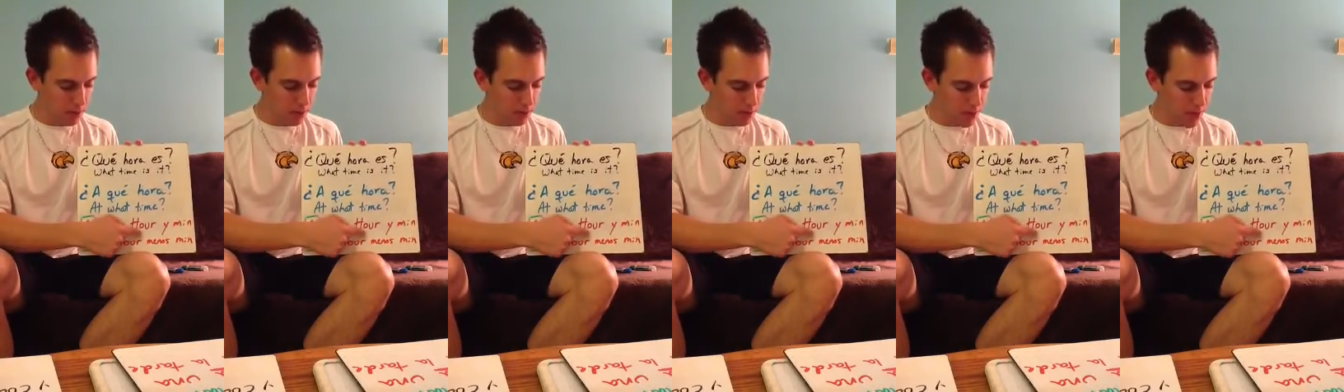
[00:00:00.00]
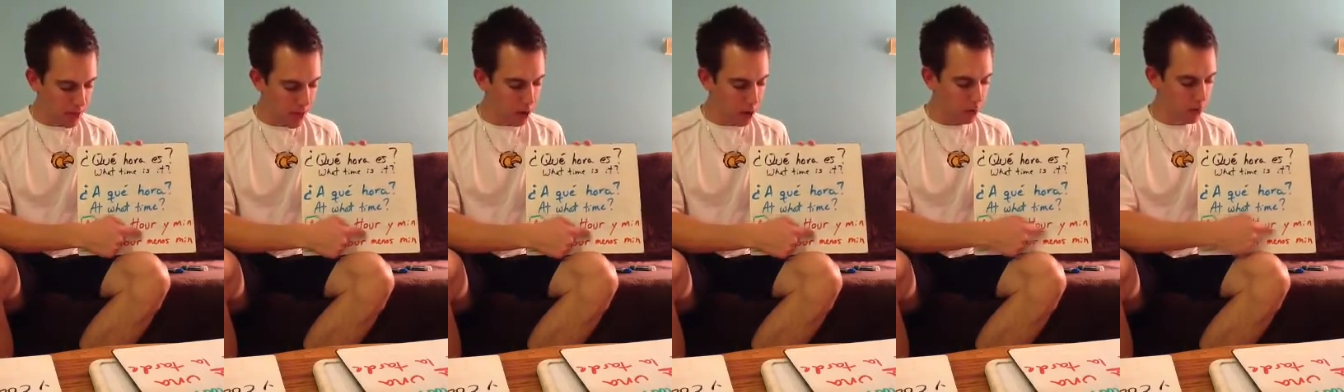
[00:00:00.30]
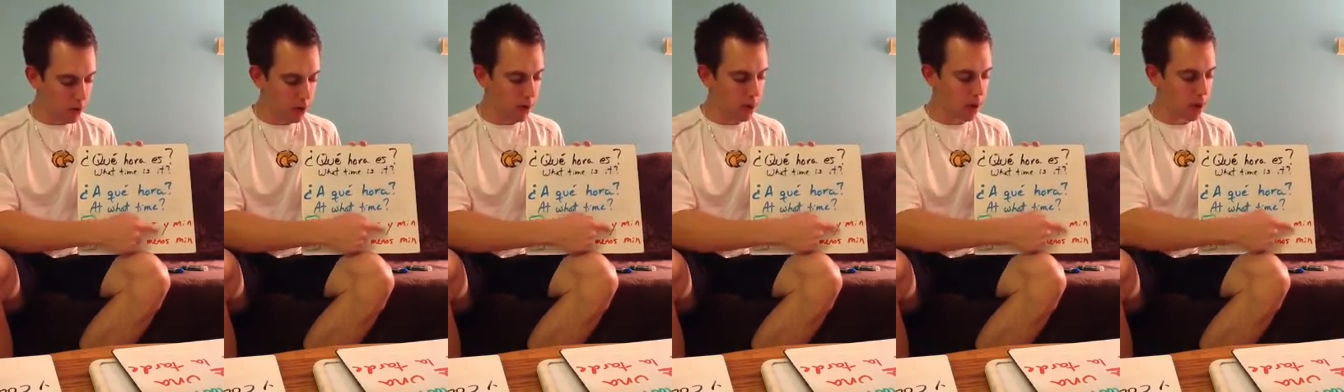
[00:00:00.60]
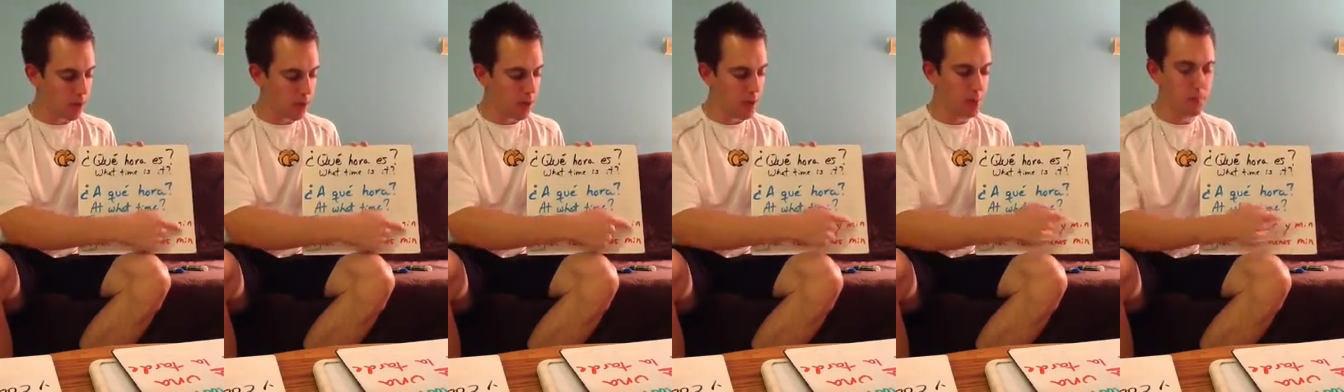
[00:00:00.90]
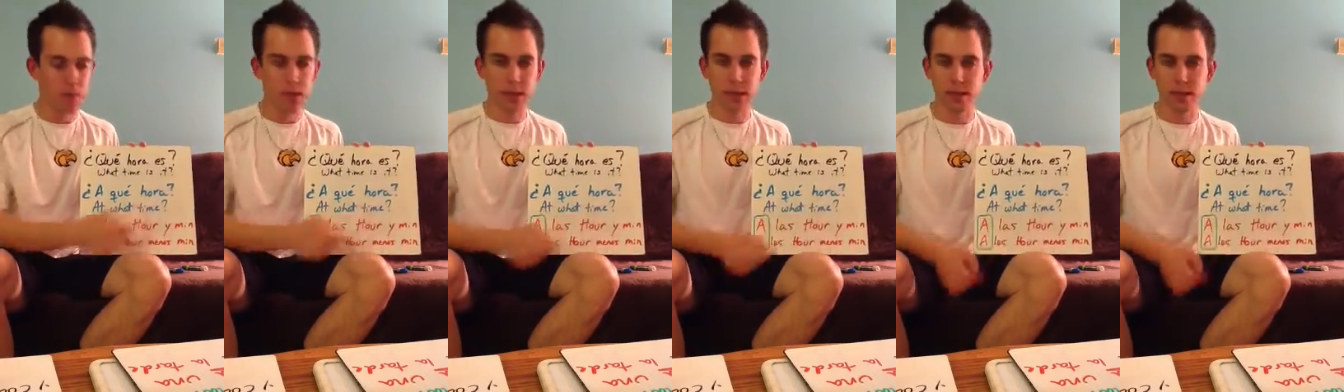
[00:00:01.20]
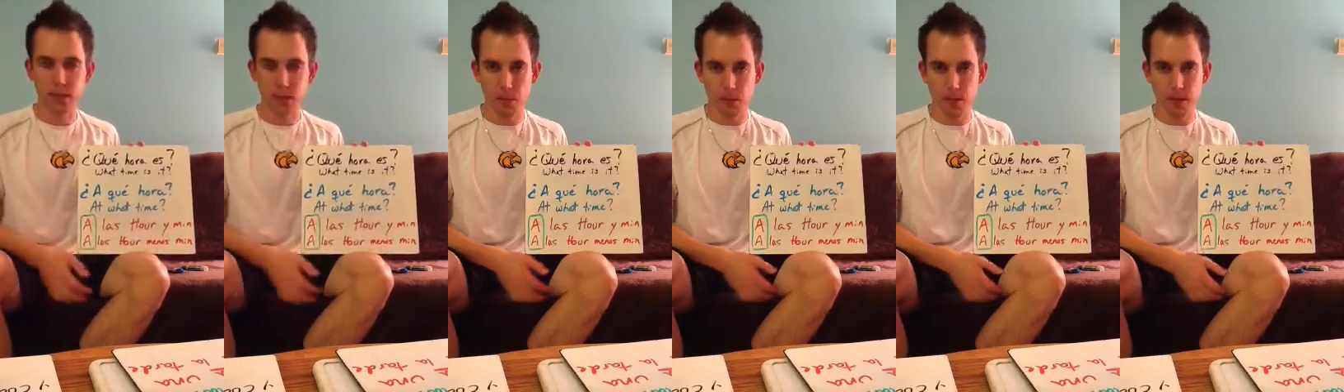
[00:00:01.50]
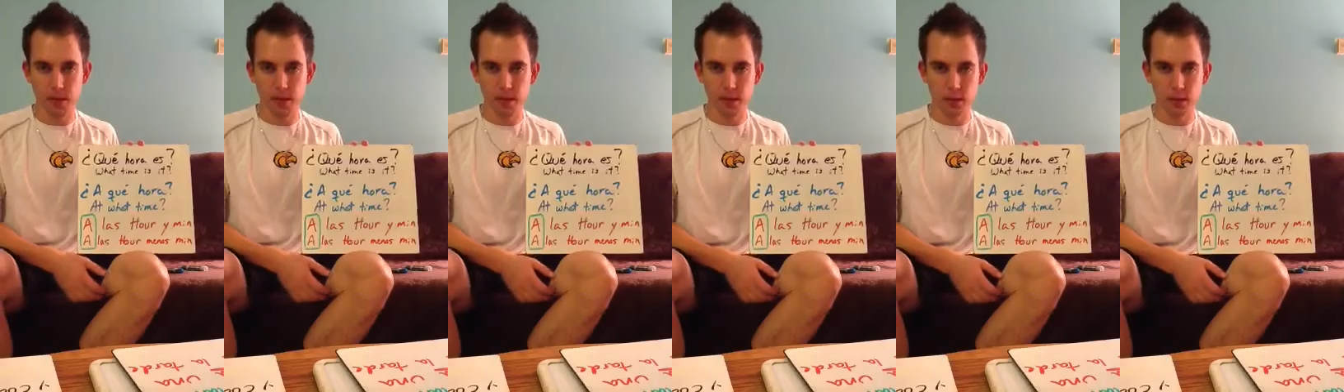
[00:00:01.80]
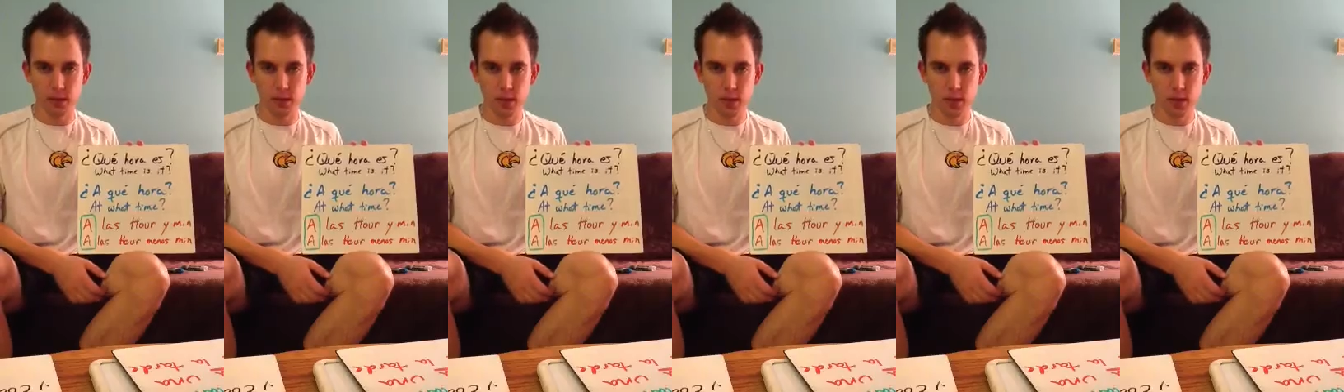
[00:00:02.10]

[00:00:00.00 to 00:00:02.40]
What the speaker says: the hour, plus the minutes.